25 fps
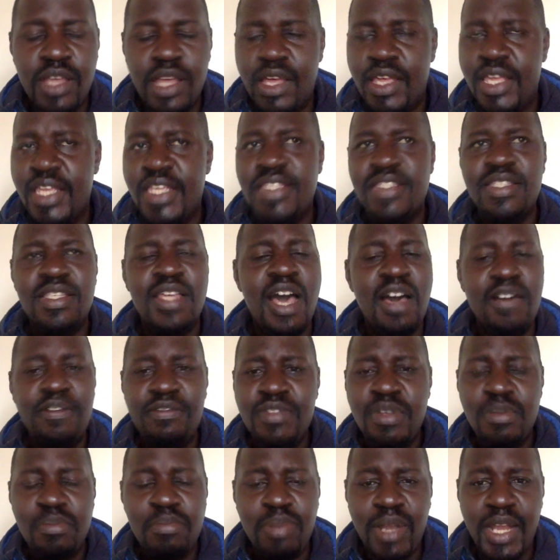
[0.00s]
he's half
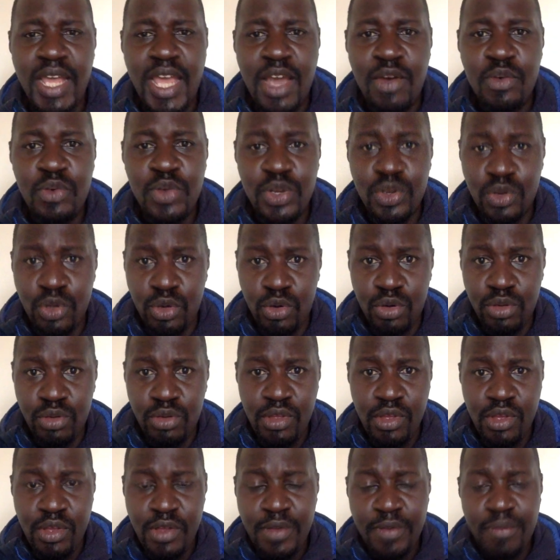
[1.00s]
the player we know
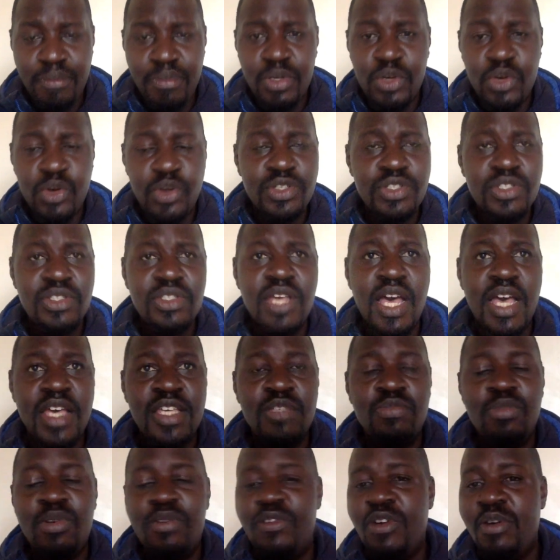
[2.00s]
because
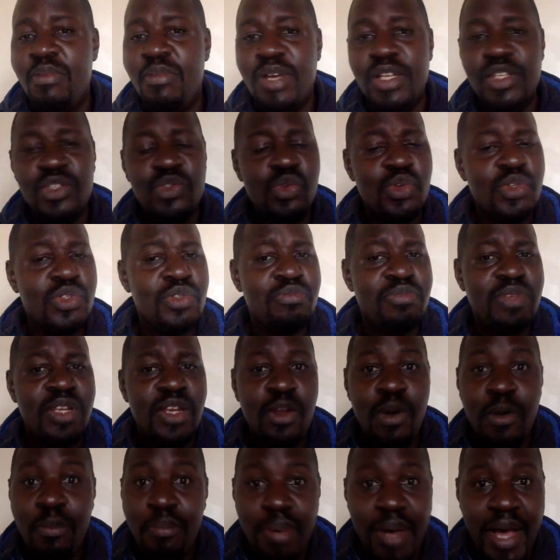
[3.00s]
his performance was
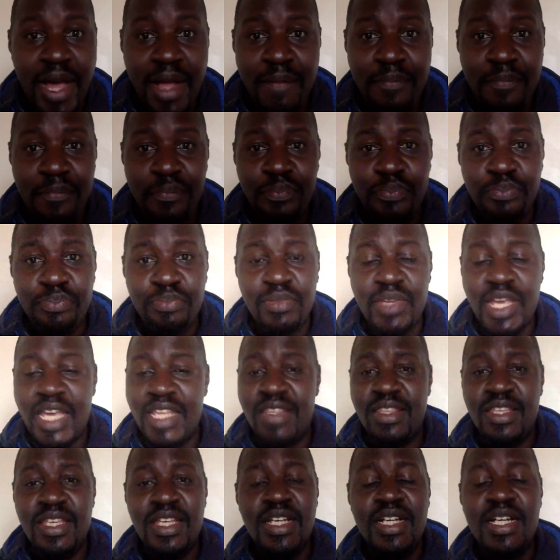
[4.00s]
below par. I
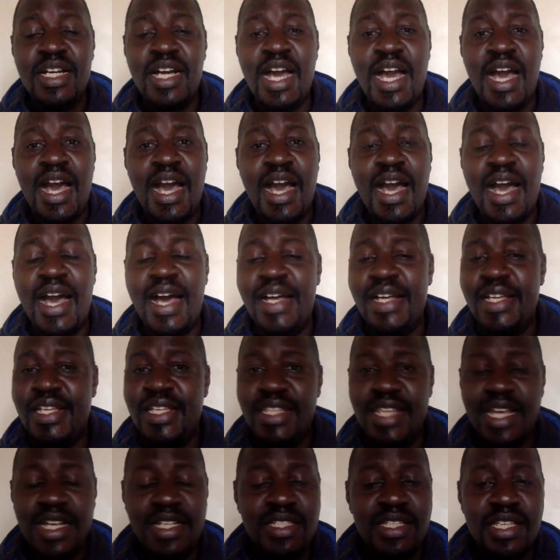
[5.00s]
think in
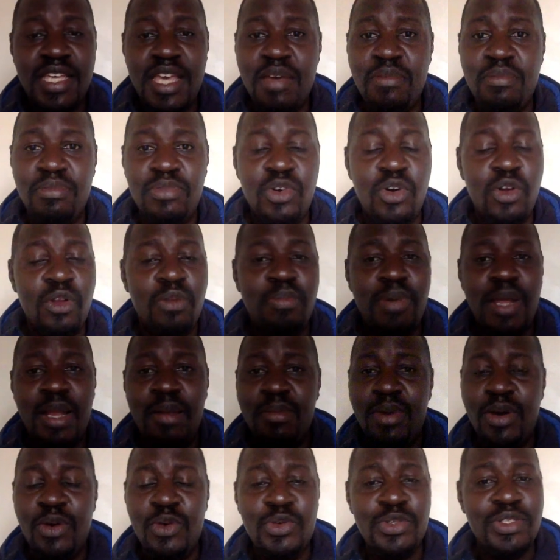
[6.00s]
that game, Cole
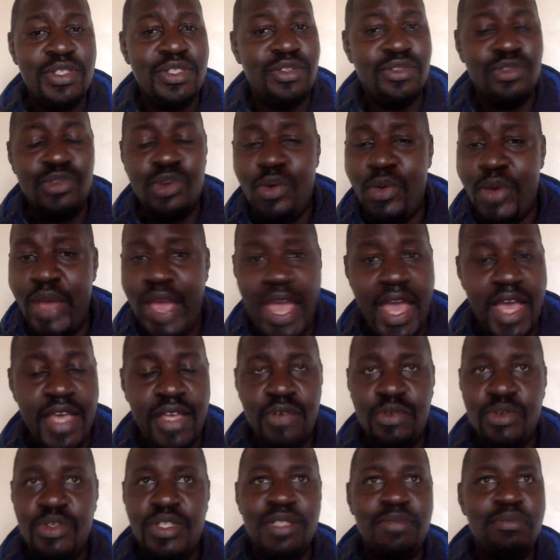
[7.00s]
Palmer was nowhere. He
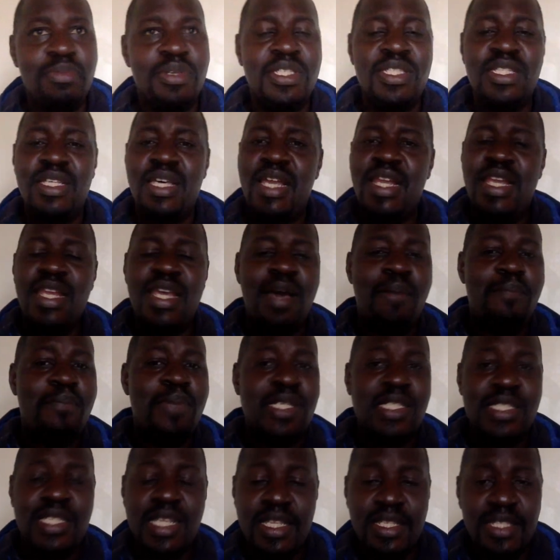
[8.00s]
was basically a
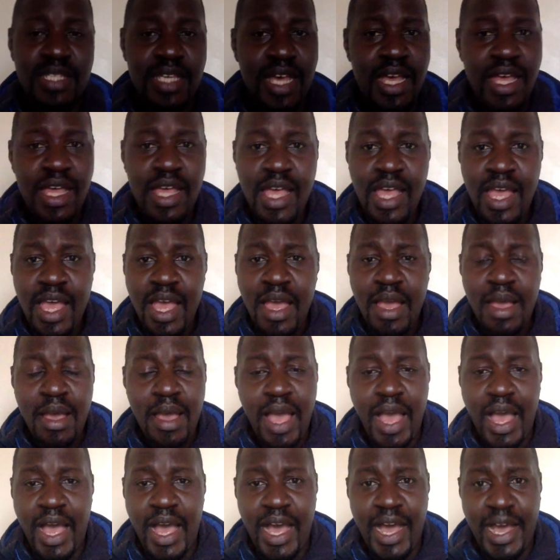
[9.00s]
passenger.
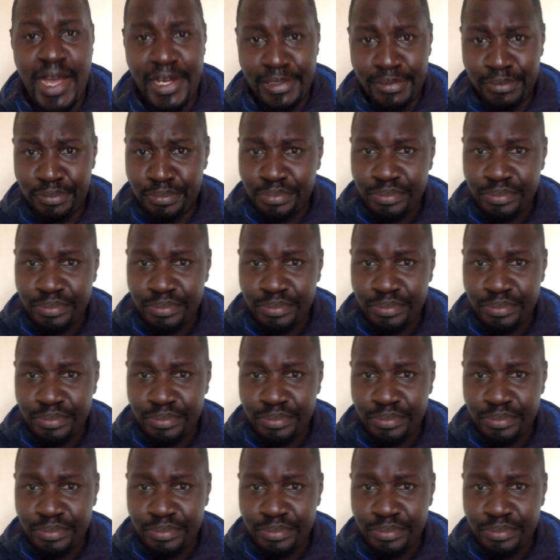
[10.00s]
Uh,